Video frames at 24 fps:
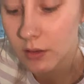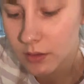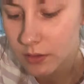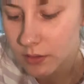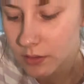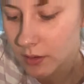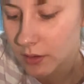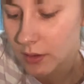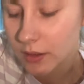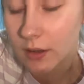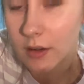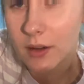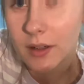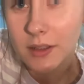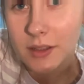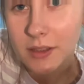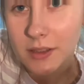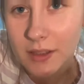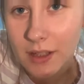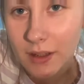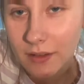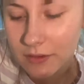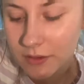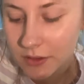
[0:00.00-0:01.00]
So now I
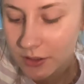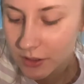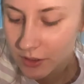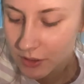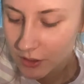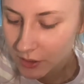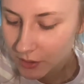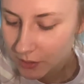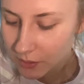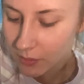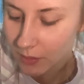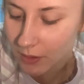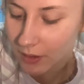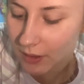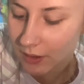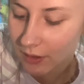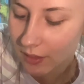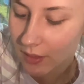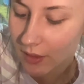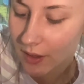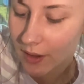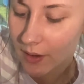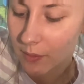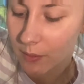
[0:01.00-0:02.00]
just have to do
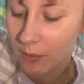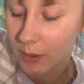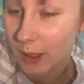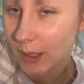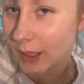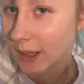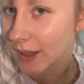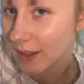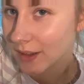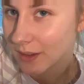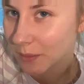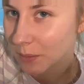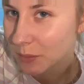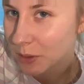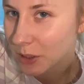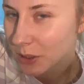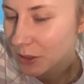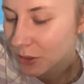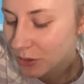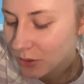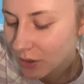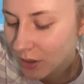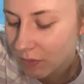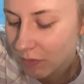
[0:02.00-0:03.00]
it that way, and I'm going to
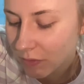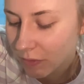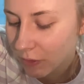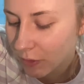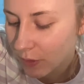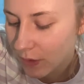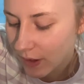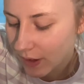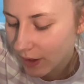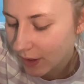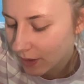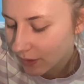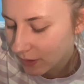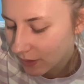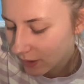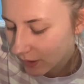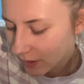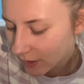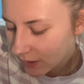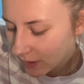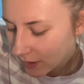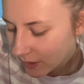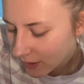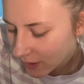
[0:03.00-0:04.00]
try and freehand it
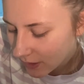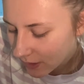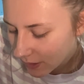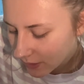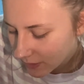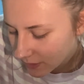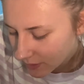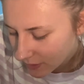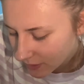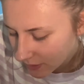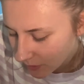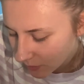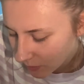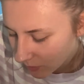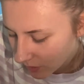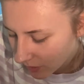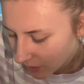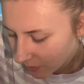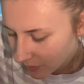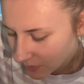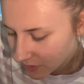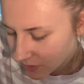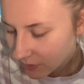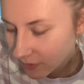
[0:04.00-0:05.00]
and see what
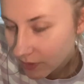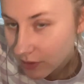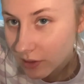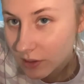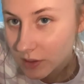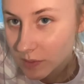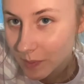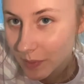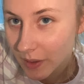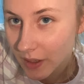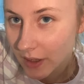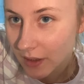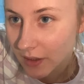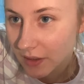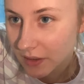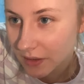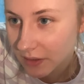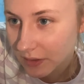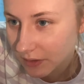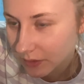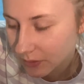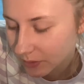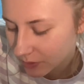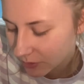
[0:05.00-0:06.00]
happens. If it looks bad,
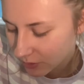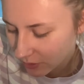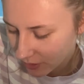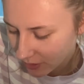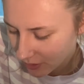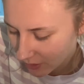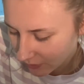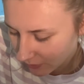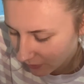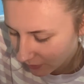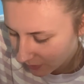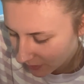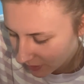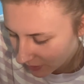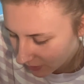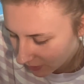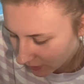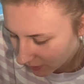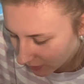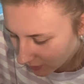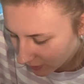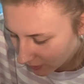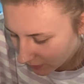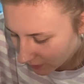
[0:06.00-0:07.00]
I'll try a different
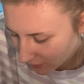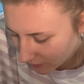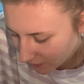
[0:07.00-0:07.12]
method.